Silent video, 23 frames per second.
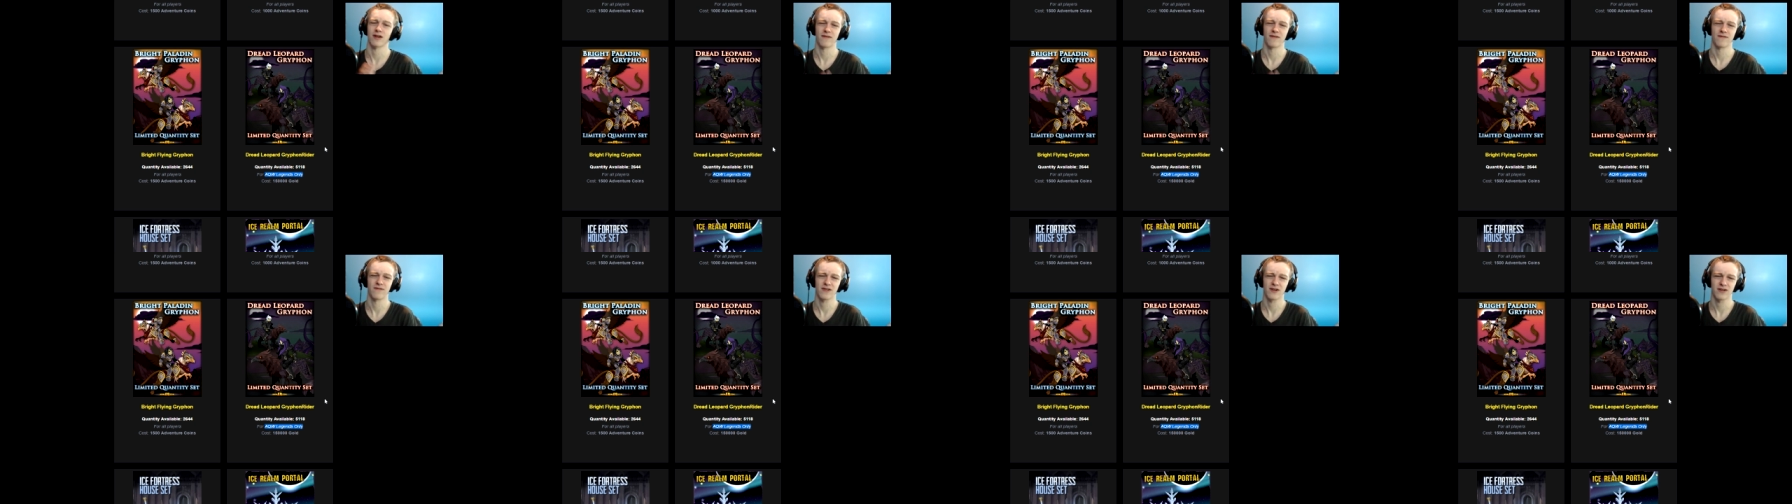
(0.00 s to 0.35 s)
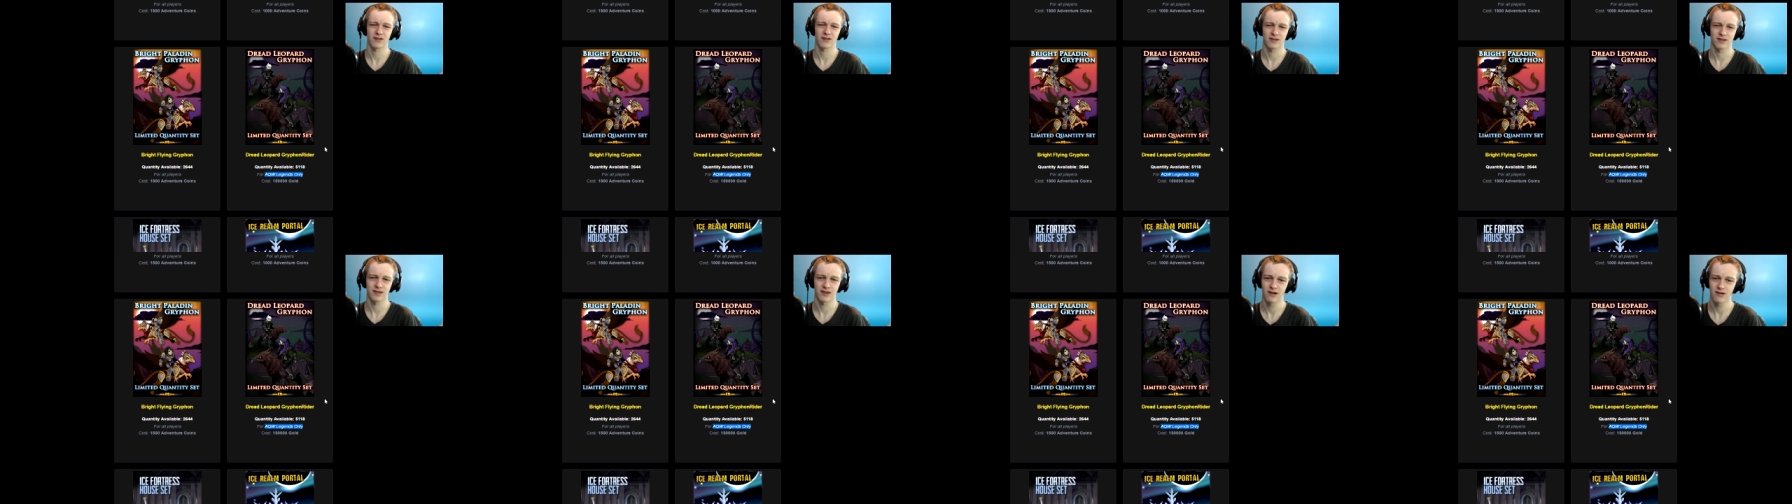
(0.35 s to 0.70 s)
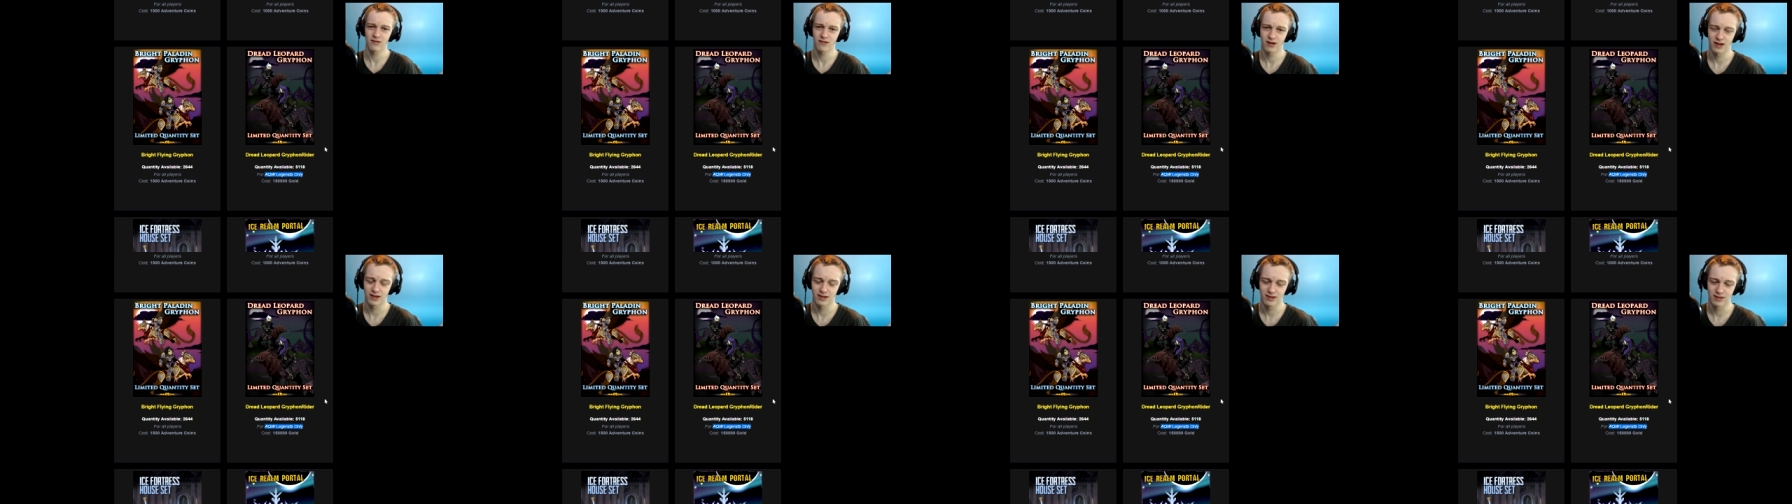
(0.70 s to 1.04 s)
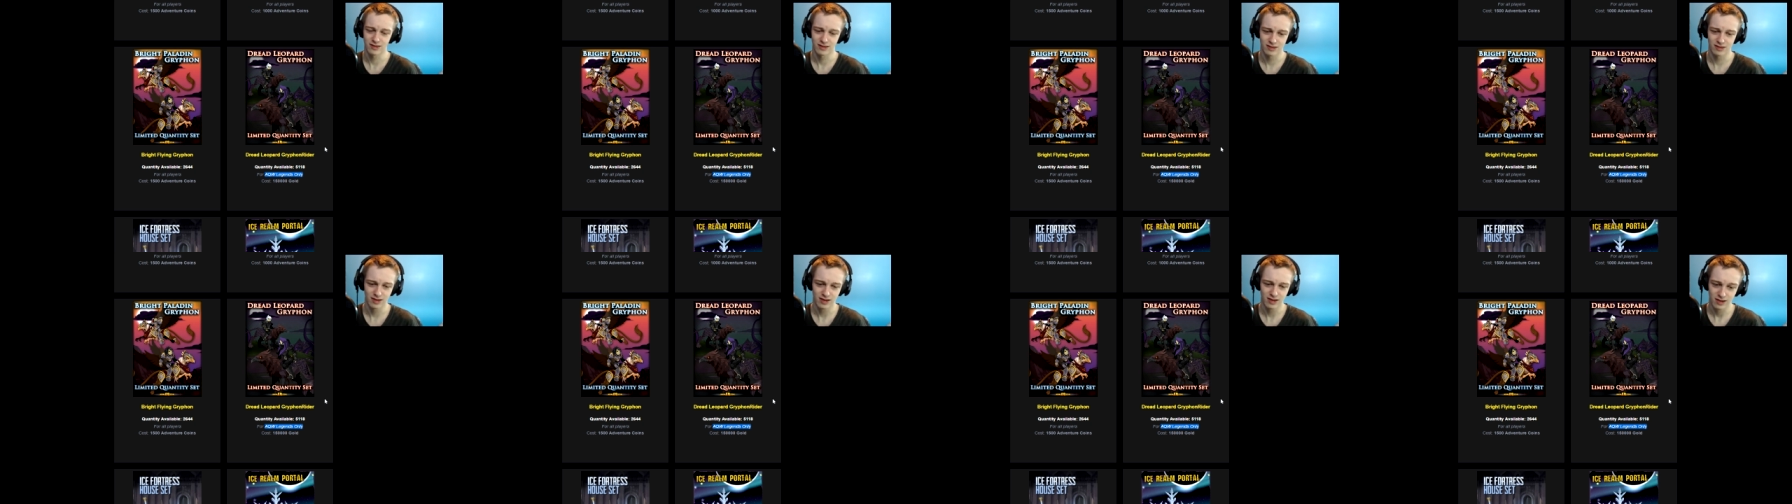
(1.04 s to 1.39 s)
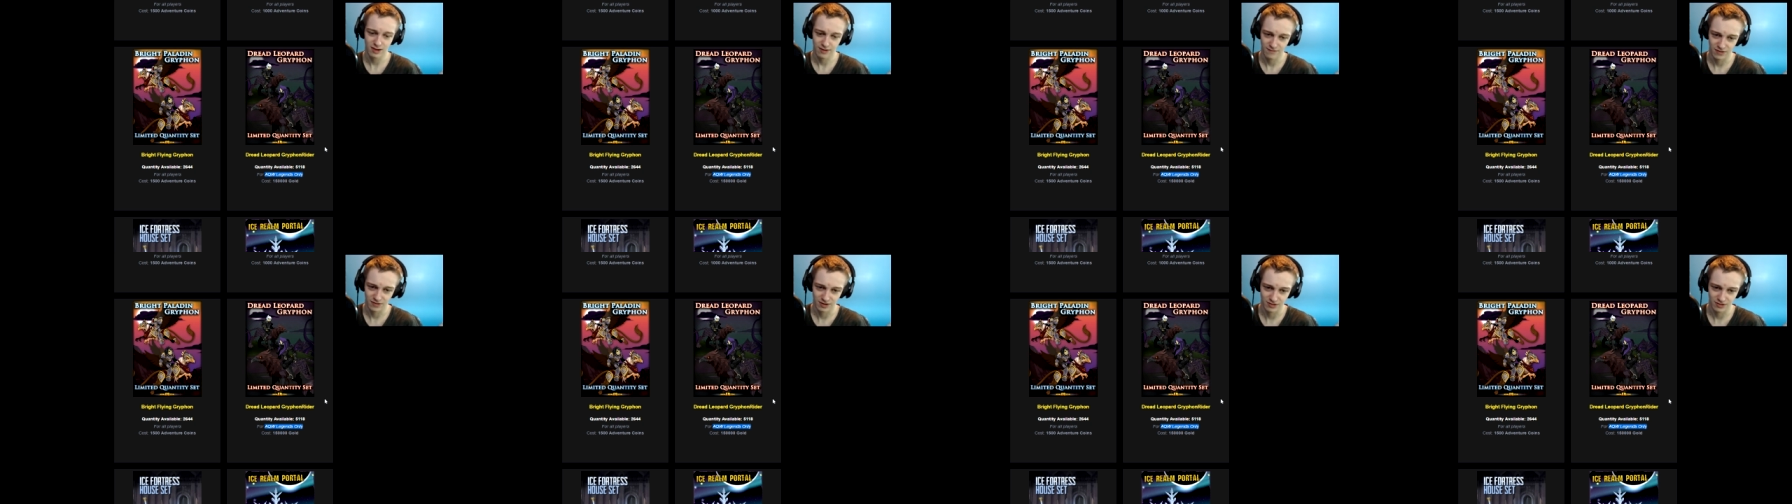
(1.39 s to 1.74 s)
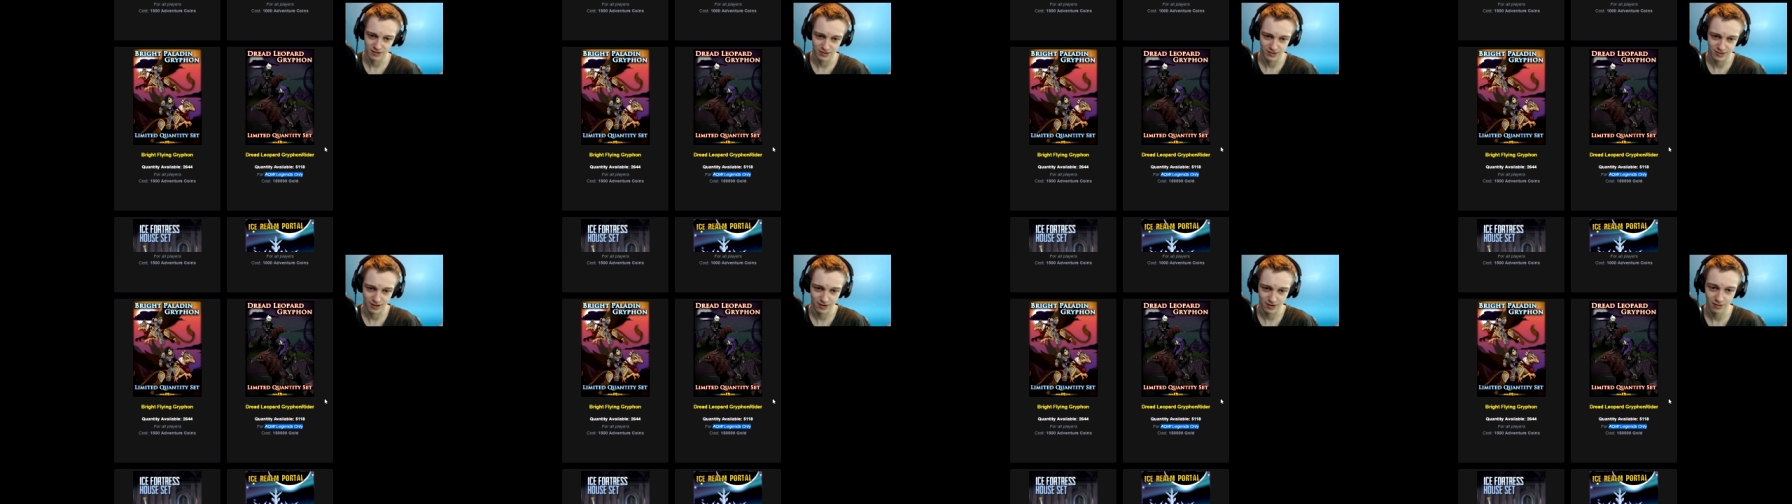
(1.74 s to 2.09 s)
I figured this out. I think I figured
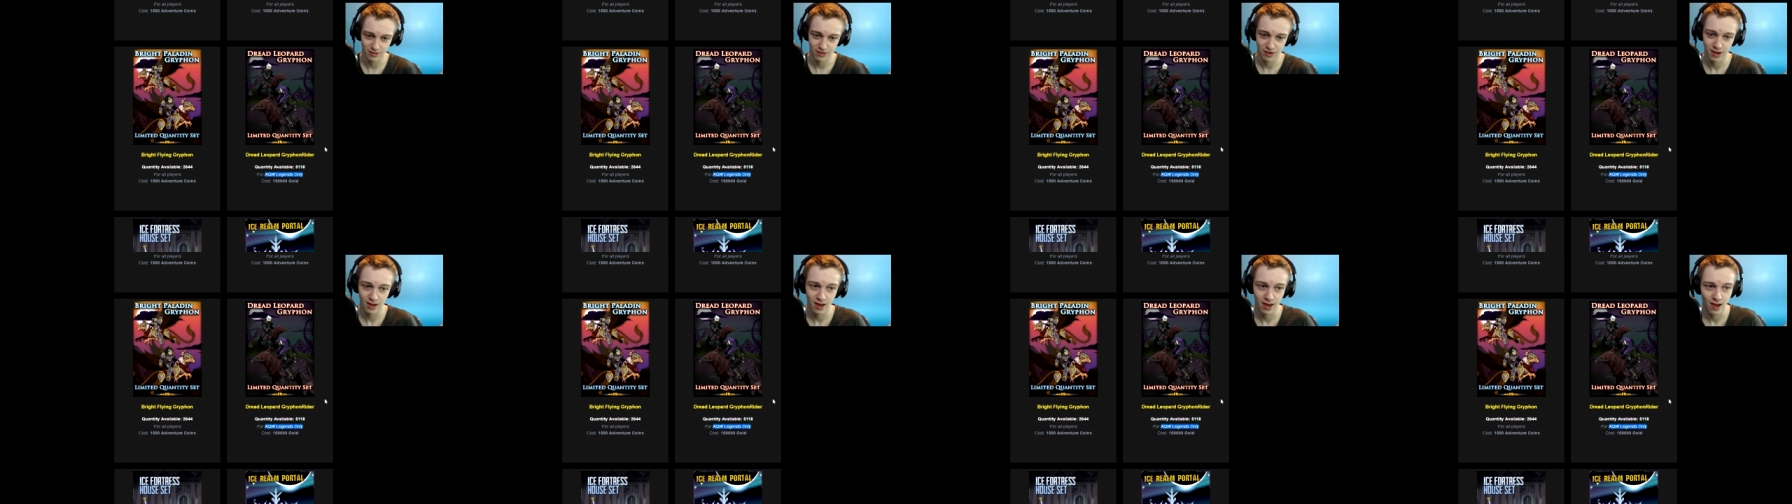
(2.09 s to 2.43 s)
this out.